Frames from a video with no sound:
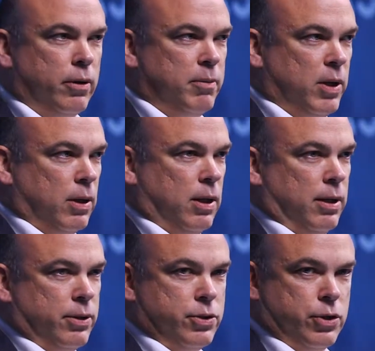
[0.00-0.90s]
on
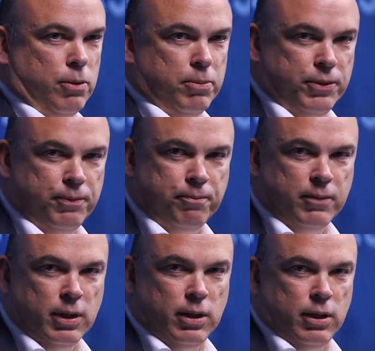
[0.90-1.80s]
middle-class jobs.
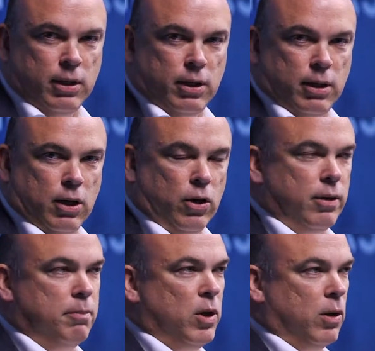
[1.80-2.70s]
A
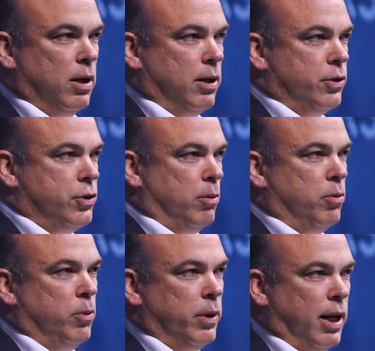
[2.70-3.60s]
lot of the middle-class
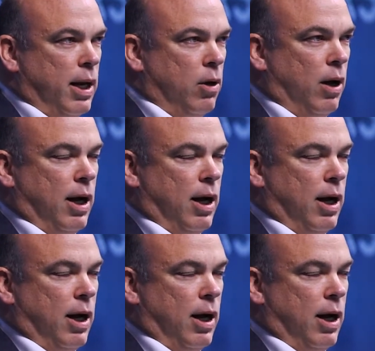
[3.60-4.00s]
jobs will now